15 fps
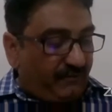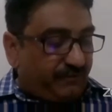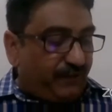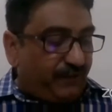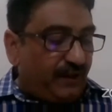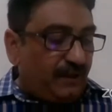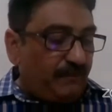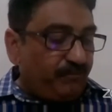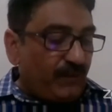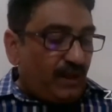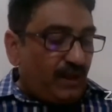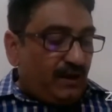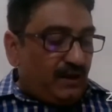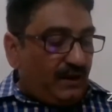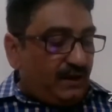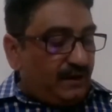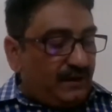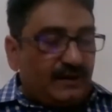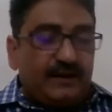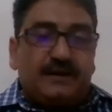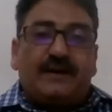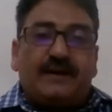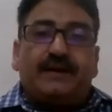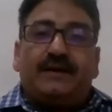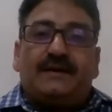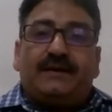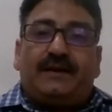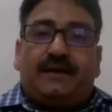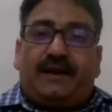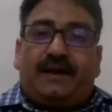MPhil.
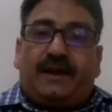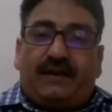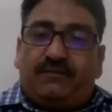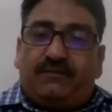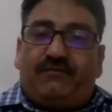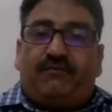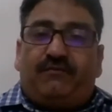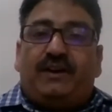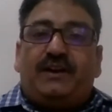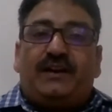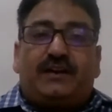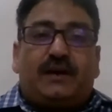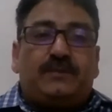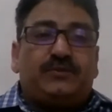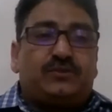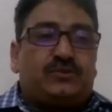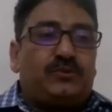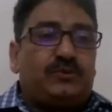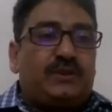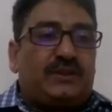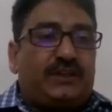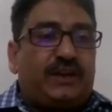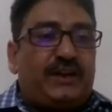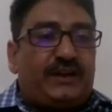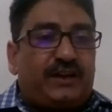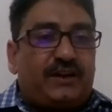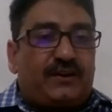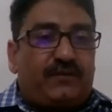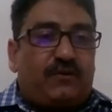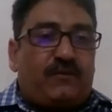When it comes to the
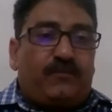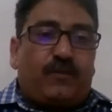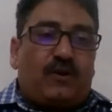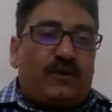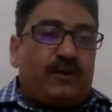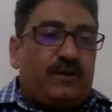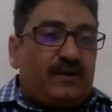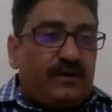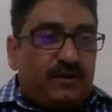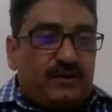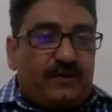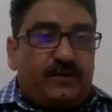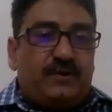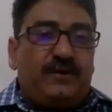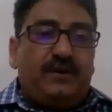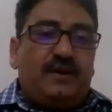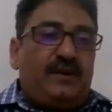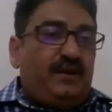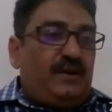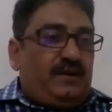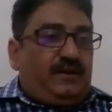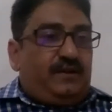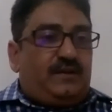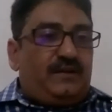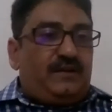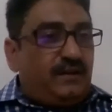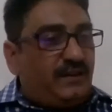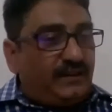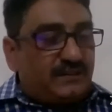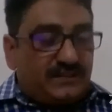theatre,
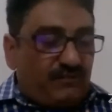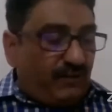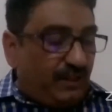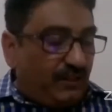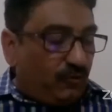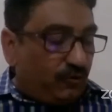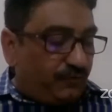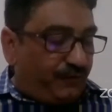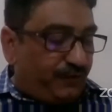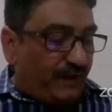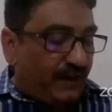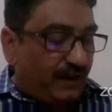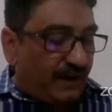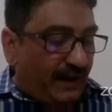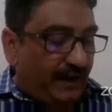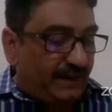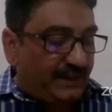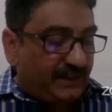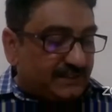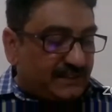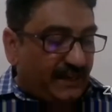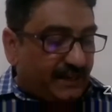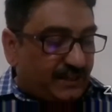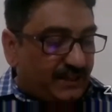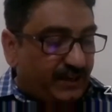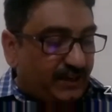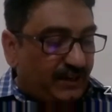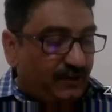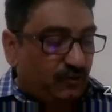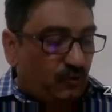he is a well-known figure and he has
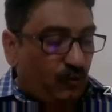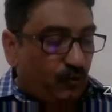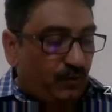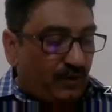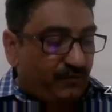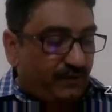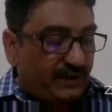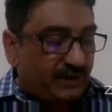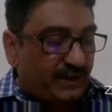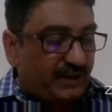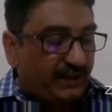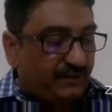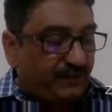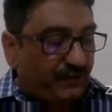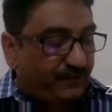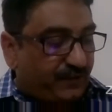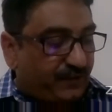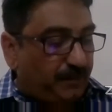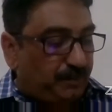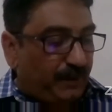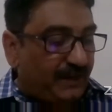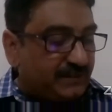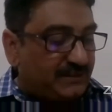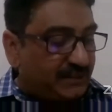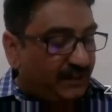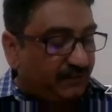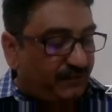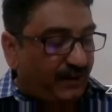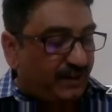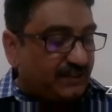acted in over 150 plays
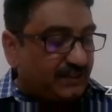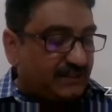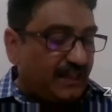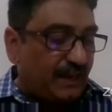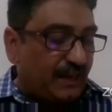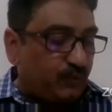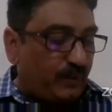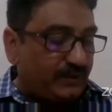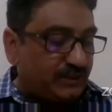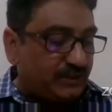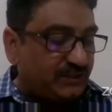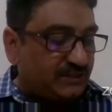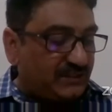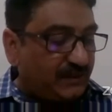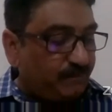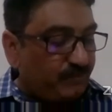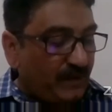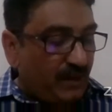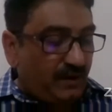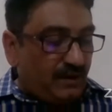in various languages: